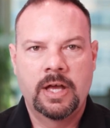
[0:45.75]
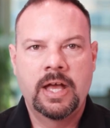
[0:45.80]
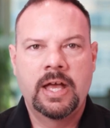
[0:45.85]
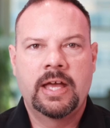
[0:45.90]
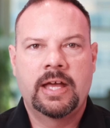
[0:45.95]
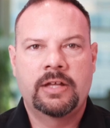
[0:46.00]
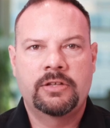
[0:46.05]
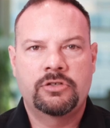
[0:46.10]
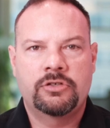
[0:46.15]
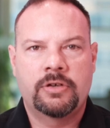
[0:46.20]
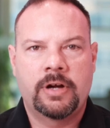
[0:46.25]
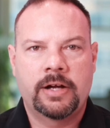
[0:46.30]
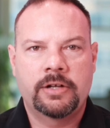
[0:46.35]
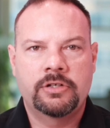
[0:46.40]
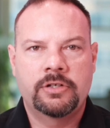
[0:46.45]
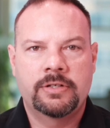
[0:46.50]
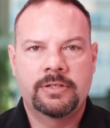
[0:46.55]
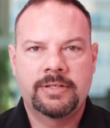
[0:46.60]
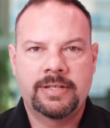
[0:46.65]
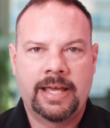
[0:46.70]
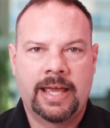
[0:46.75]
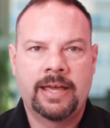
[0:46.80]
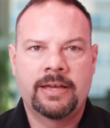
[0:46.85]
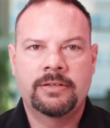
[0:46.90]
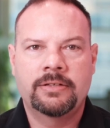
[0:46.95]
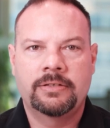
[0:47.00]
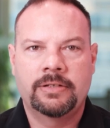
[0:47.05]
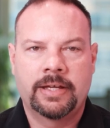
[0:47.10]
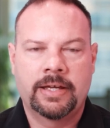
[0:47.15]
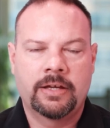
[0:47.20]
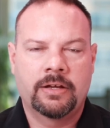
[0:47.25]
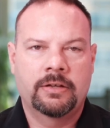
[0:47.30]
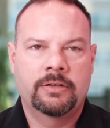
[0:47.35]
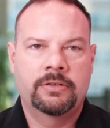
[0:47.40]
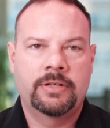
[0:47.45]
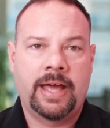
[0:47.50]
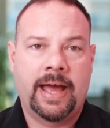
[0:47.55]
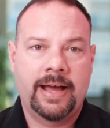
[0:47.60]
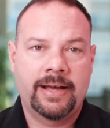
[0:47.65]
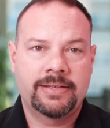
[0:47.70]
Instructions and a link
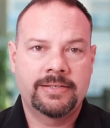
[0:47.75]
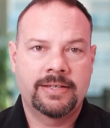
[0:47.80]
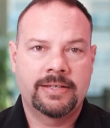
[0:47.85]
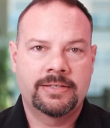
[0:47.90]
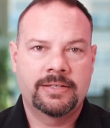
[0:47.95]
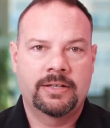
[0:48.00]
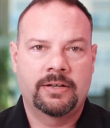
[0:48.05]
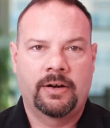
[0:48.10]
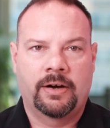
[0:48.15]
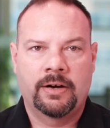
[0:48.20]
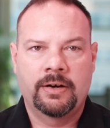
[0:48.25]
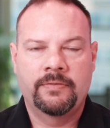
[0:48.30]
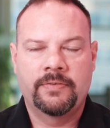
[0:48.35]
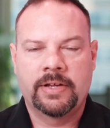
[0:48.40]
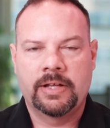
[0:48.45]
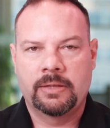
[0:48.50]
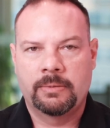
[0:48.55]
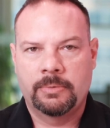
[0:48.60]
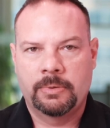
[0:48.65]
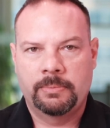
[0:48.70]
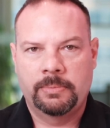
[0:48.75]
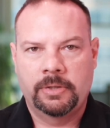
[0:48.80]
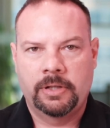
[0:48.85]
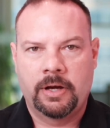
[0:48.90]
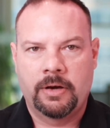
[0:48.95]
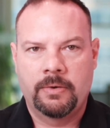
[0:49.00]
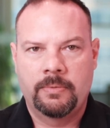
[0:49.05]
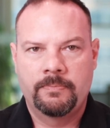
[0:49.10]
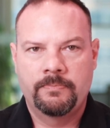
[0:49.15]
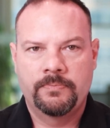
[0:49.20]
to access it are available below.